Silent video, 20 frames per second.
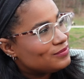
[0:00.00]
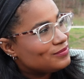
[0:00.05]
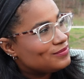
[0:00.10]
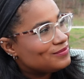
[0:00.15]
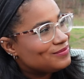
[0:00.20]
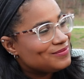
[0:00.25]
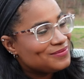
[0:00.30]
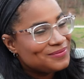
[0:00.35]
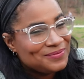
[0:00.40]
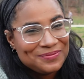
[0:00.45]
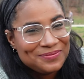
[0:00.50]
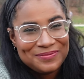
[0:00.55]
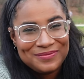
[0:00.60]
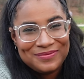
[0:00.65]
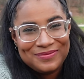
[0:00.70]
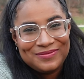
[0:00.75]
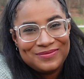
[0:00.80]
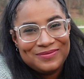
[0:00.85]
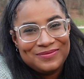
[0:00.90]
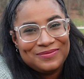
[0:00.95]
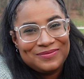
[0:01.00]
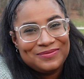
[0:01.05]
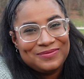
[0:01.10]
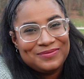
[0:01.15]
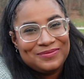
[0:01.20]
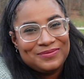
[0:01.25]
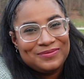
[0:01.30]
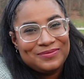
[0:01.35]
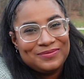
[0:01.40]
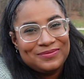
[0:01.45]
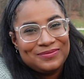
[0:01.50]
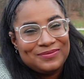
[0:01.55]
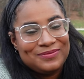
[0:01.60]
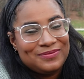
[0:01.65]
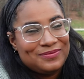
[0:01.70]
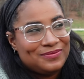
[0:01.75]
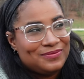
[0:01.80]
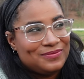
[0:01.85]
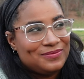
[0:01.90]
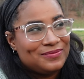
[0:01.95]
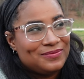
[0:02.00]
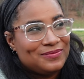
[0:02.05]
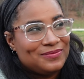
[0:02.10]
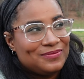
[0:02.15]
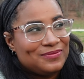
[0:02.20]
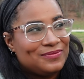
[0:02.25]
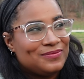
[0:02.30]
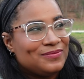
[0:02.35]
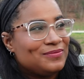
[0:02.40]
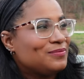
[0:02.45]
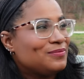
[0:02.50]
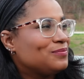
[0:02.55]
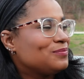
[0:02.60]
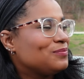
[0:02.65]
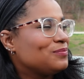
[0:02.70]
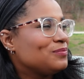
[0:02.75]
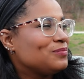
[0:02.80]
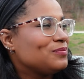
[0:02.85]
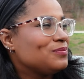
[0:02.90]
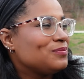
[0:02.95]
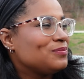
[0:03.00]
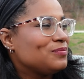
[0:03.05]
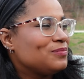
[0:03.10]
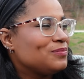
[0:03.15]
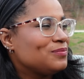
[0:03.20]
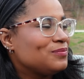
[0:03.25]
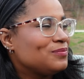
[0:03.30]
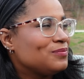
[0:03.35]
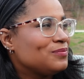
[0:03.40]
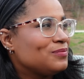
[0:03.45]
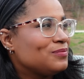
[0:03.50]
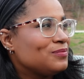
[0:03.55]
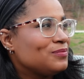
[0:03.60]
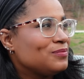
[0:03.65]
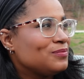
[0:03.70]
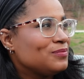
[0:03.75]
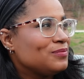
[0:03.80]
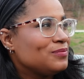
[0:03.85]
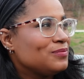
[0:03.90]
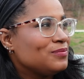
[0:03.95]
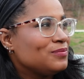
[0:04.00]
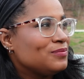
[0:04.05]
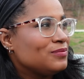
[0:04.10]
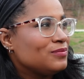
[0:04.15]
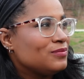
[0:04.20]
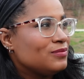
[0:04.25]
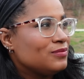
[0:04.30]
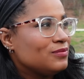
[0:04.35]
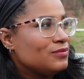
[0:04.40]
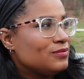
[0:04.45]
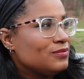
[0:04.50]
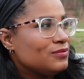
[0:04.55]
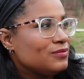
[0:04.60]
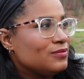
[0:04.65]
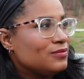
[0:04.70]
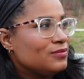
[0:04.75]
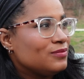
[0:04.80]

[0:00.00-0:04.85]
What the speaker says: (not speaking)